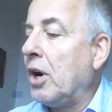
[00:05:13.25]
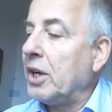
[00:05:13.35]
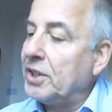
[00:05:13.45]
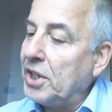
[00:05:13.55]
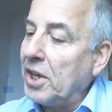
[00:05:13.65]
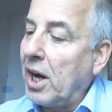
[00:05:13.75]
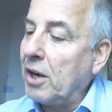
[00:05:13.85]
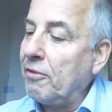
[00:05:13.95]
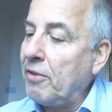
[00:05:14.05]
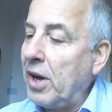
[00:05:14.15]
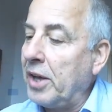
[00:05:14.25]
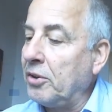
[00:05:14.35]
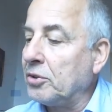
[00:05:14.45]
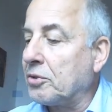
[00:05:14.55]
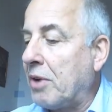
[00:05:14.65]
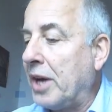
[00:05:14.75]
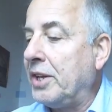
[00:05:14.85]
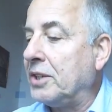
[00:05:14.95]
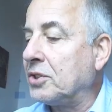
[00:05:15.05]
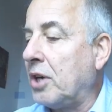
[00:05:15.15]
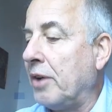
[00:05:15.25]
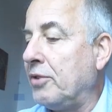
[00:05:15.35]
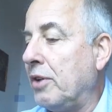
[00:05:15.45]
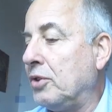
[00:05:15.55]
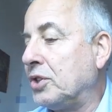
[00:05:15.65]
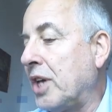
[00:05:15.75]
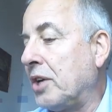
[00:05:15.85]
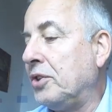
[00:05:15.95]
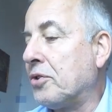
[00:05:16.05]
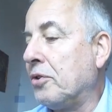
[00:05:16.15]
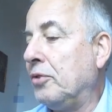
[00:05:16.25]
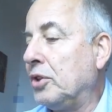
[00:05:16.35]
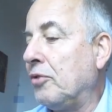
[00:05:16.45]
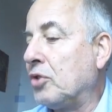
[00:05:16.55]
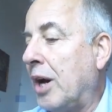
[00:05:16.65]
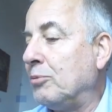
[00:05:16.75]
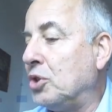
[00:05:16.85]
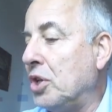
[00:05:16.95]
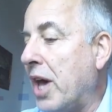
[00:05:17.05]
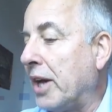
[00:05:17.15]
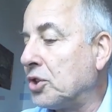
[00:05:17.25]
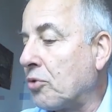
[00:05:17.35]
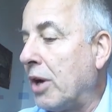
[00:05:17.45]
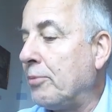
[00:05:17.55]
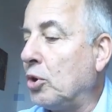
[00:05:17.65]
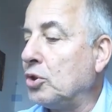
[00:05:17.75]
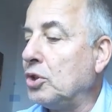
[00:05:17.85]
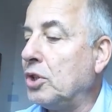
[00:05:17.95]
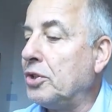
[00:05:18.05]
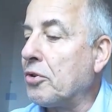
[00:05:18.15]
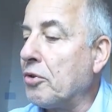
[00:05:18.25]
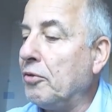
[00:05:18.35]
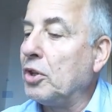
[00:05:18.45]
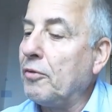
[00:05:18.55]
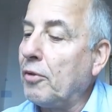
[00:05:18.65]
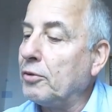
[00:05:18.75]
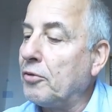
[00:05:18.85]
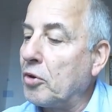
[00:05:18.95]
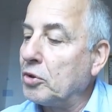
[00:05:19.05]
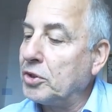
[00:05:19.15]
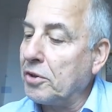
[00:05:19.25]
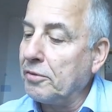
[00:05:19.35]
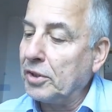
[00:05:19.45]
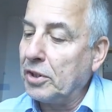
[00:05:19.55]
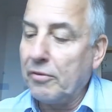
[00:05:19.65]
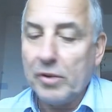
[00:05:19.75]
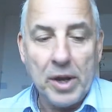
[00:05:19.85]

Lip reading: d alpha, and on the right hand side we have the second derivative times dx, right, because it's the derivative of the first derivative.